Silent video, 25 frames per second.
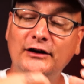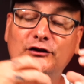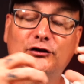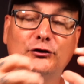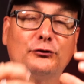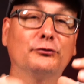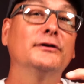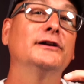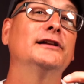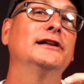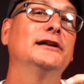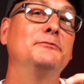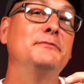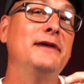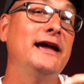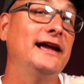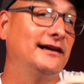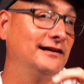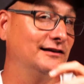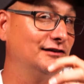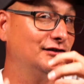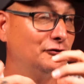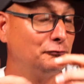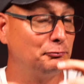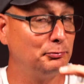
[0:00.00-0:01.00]
to really make
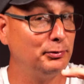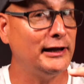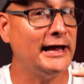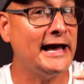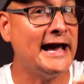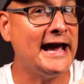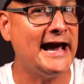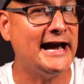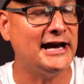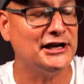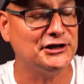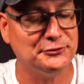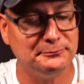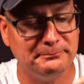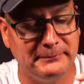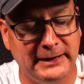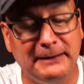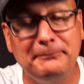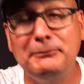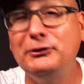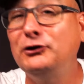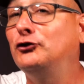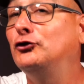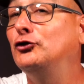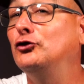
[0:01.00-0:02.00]
a splash,
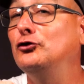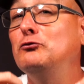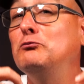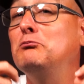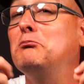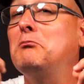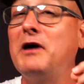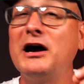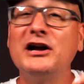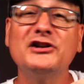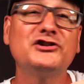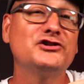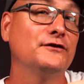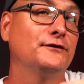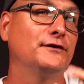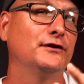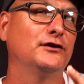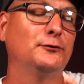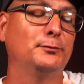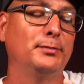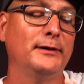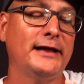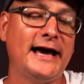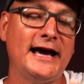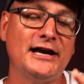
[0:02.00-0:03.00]
maybe too much of a
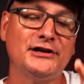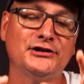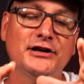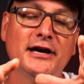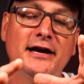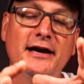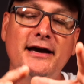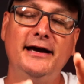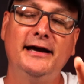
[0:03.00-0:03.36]
splash,